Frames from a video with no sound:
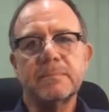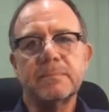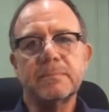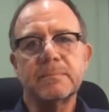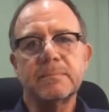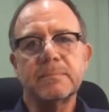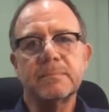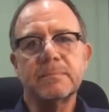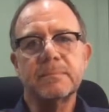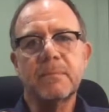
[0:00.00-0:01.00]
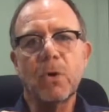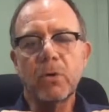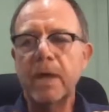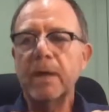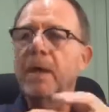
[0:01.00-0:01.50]
Okay.
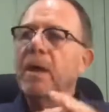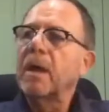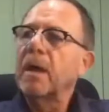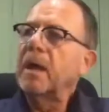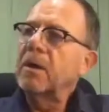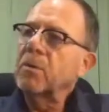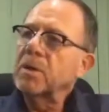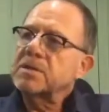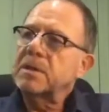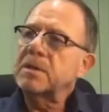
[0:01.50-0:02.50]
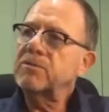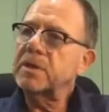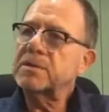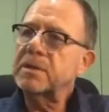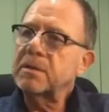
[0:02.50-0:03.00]
Well, it's an interesting
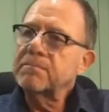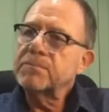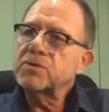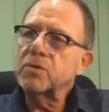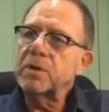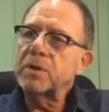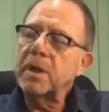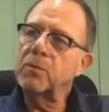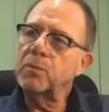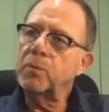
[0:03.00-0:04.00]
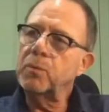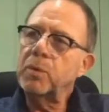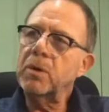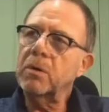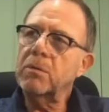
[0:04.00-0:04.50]
story. We all
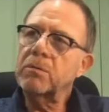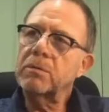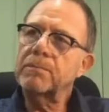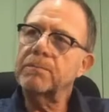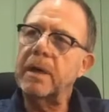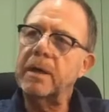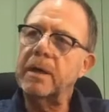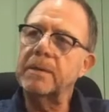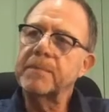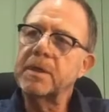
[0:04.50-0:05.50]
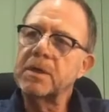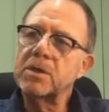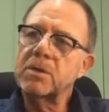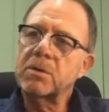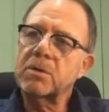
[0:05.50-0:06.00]

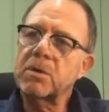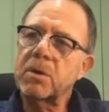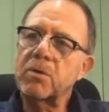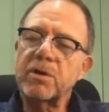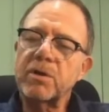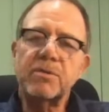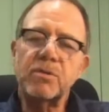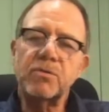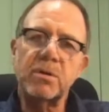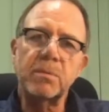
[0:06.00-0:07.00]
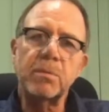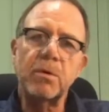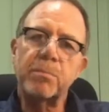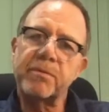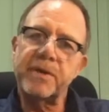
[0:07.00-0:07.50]
congregated round about Professor Tim
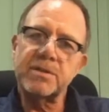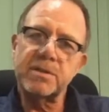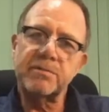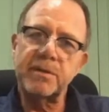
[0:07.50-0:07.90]
Baines.